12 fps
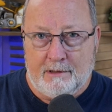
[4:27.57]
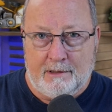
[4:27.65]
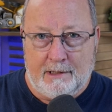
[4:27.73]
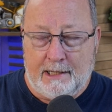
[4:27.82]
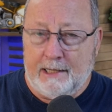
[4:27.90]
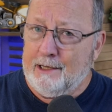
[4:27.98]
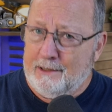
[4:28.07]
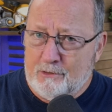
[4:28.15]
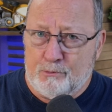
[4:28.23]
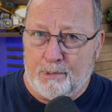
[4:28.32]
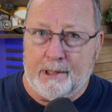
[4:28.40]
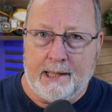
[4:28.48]
And it is
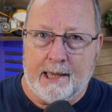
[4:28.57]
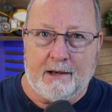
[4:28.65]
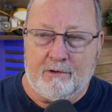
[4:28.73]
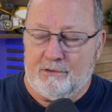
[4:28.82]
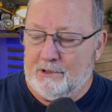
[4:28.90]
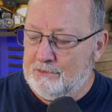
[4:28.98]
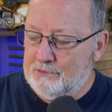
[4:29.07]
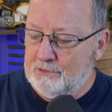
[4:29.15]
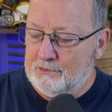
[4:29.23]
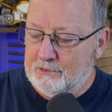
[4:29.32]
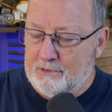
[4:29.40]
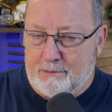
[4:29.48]
bananas. It's
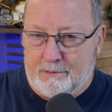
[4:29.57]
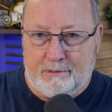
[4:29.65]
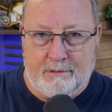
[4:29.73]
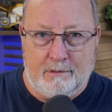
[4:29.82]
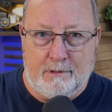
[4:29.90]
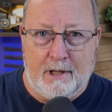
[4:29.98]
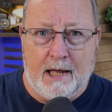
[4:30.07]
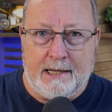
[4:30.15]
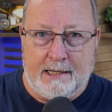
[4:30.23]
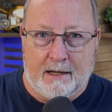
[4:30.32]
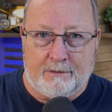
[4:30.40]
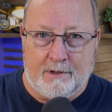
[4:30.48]
just
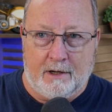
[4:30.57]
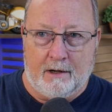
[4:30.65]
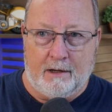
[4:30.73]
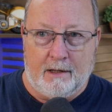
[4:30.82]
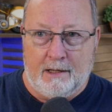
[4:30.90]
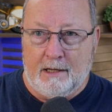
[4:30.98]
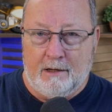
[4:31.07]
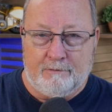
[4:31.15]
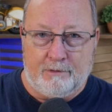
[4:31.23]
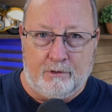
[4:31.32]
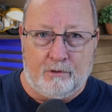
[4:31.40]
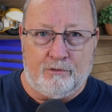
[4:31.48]
nutty out there. And
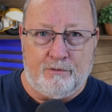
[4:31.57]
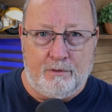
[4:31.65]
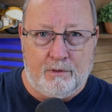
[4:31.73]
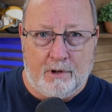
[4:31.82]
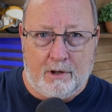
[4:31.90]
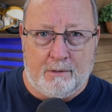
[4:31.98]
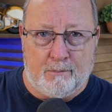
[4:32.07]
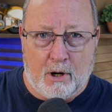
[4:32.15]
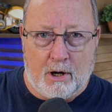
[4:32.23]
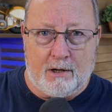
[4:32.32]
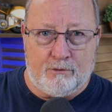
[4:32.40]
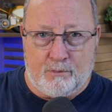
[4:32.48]
for those of you in other
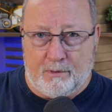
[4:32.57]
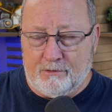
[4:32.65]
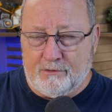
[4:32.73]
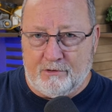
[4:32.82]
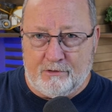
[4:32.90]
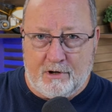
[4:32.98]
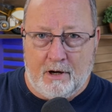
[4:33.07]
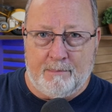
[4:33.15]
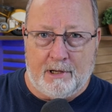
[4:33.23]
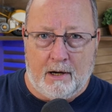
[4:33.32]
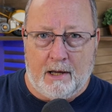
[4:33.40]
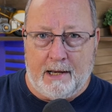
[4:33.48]
markets where this is coming
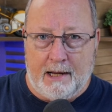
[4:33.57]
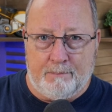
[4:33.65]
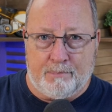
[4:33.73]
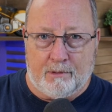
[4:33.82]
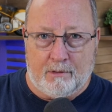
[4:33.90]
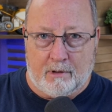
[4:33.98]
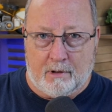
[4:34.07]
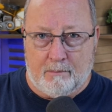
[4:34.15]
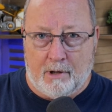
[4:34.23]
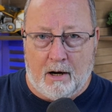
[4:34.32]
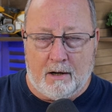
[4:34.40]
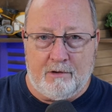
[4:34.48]
on April or
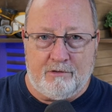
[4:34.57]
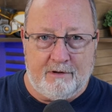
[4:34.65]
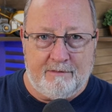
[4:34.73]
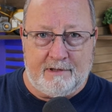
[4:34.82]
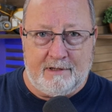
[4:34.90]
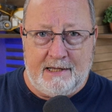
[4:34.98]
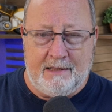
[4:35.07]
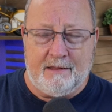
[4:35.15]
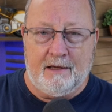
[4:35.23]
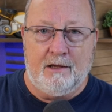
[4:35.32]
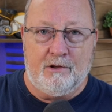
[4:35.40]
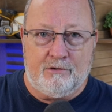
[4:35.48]
August 17th,
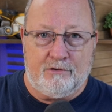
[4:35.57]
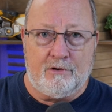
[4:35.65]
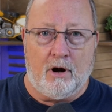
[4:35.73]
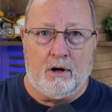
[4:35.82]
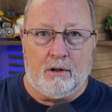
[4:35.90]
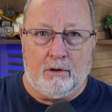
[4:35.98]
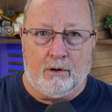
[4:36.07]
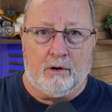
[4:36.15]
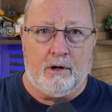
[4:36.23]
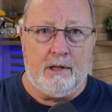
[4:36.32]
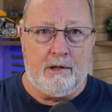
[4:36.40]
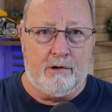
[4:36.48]
start
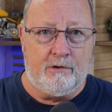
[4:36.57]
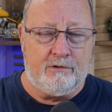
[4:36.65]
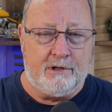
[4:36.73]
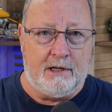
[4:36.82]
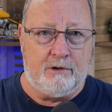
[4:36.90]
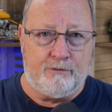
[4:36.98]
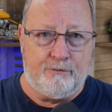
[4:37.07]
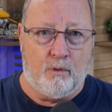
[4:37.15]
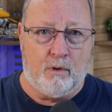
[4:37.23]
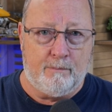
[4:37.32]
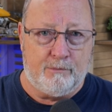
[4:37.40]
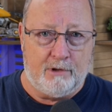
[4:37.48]
learning your state's
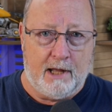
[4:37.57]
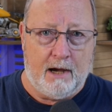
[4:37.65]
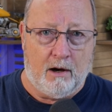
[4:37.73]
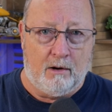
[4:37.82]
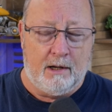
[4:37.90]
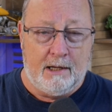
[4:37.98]
forms now.